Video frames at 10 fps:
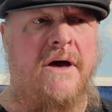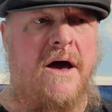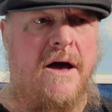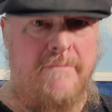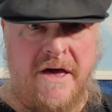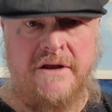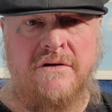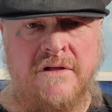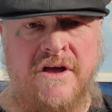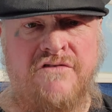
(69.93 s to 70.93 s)
a
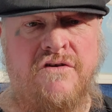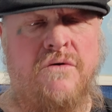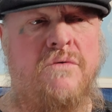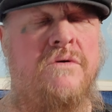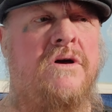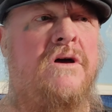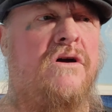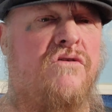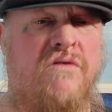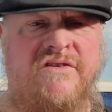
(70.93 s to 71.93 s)
medical issue,
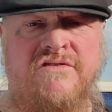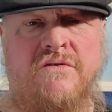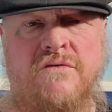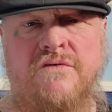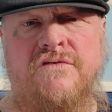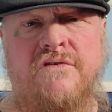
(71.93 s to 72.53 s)
crystals